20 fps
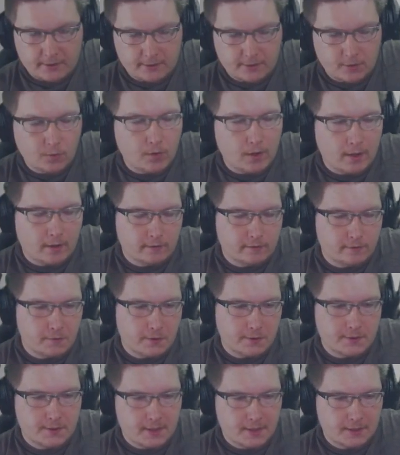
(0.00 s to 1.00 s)
a little while
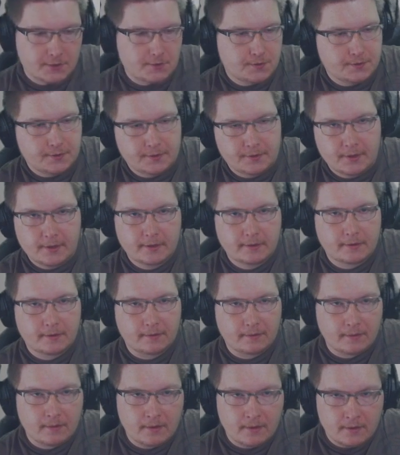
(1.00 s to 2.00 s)
for it to actually like
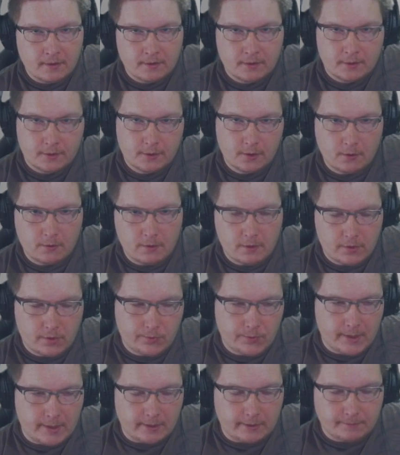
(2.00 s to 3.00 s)
go all
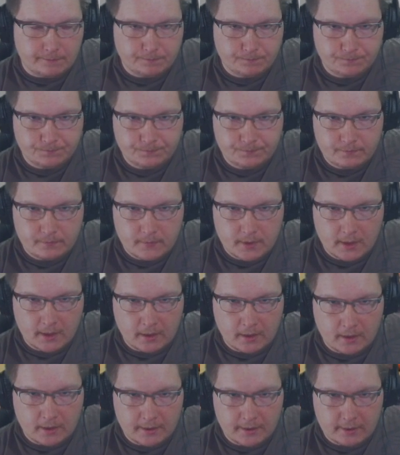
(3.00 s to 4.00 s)
the way.
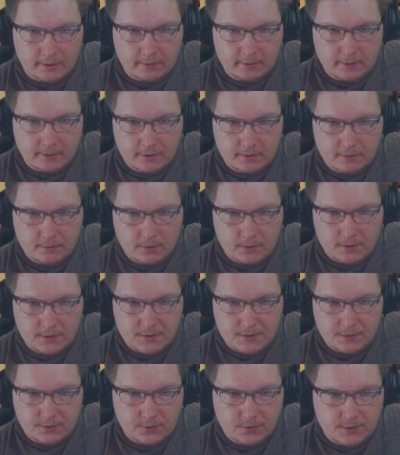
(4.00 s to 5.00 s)
Now, what
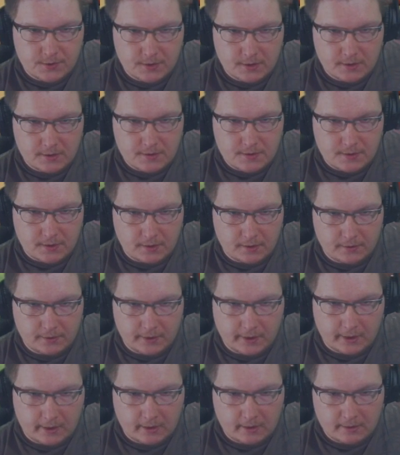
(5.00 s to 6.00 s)
is interesting is that
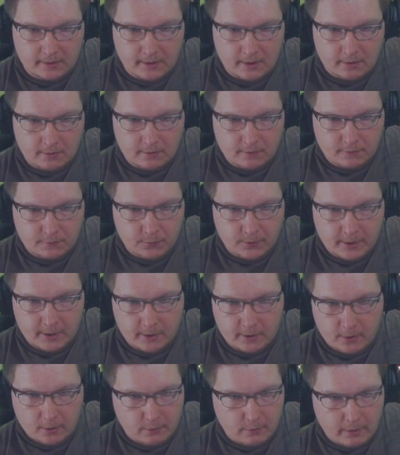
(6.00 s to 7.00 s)
like now if
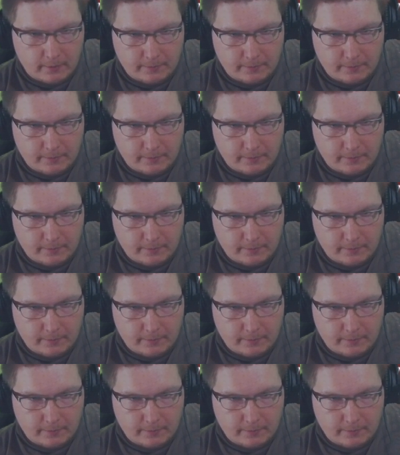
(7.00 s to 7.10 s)
we go